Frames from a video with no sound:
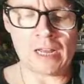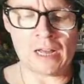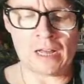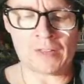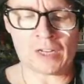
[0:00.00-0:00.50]

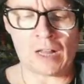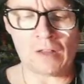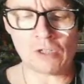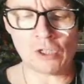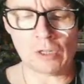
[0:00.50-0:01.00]
the
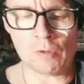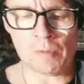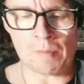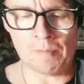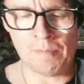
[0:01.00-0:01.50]
colors are a little
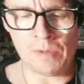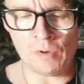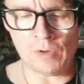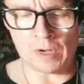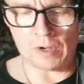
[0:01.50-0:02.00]
bit
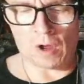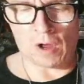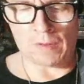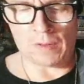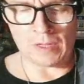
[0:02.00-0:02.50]
muted
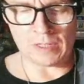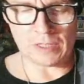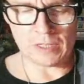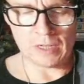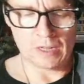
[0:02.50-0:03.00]
on
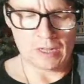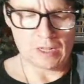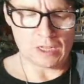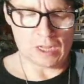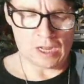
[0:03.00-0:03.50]
this.
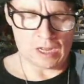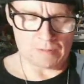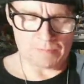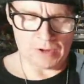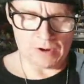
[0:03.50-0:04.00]

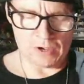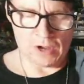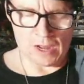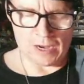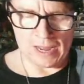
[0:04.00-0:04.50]
They're
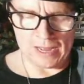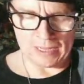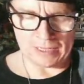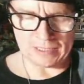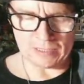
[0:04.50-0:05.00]
not
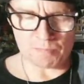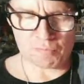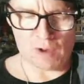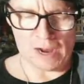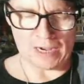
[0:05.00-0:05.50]
as
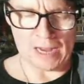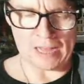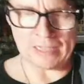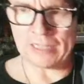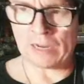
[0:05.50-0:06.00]
bright
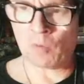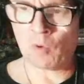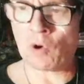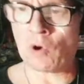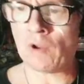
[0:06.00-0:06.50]
as they
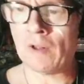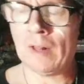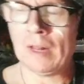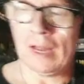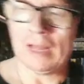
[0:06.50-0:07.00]
were.
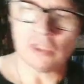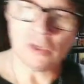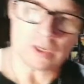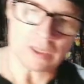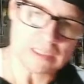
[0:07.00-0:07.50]
As
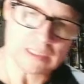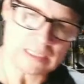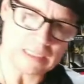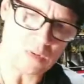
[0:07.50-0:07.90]
you can see